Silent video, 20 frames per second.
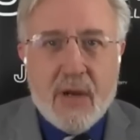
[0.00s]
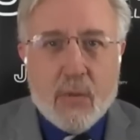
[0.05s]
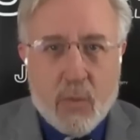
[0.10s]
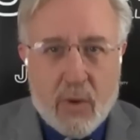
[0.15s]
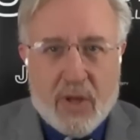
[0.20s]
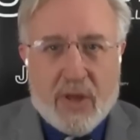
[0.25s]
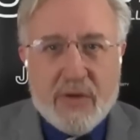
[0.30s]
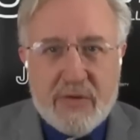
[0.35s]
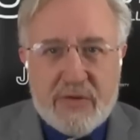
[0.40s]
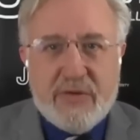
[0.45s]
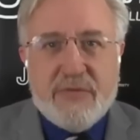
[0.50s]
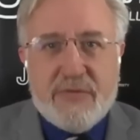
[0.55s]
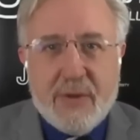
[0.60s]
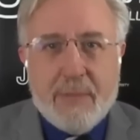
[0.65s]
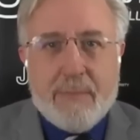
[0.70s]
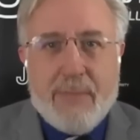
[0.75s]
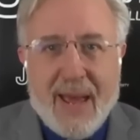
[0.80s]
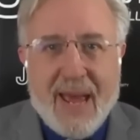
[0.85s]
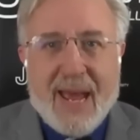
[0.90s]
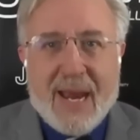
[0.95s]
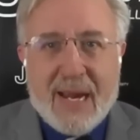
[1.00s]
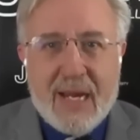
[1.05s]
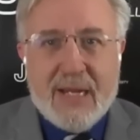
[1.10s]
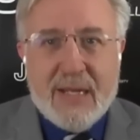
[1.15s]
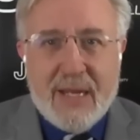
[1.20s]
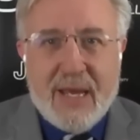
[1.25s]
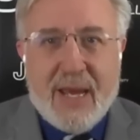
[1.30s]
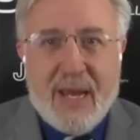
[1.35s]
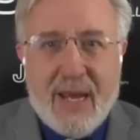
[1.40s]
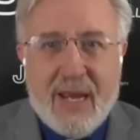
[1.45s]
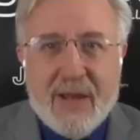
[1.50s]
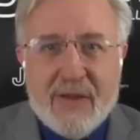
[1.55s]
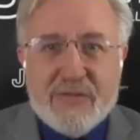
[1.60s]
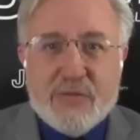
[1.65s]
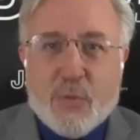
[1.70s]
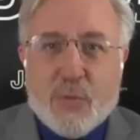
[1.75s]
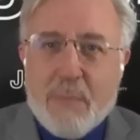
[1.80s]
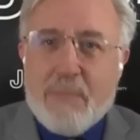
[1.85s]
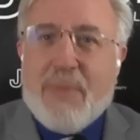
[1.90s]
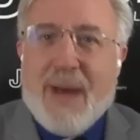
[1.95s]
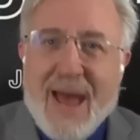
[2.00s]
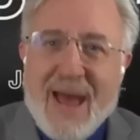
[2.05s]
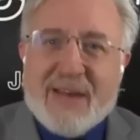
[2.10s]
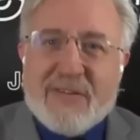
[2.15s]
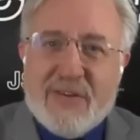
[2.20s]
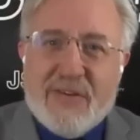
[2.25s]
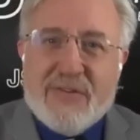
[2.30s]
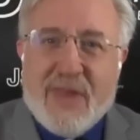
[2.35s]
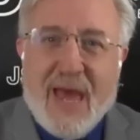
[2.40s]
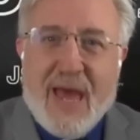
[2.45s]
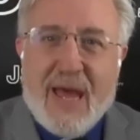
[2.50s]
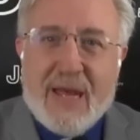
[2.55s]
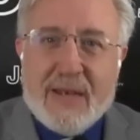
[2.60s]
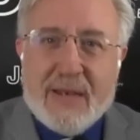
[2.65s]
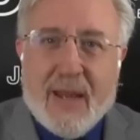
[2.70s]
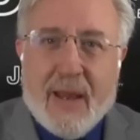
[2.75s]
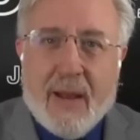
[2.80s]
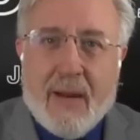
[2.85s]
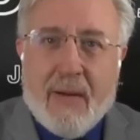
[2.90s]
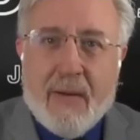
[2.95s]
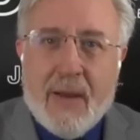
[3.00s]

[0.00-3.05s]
relative to bagging the hands. We're back to that now.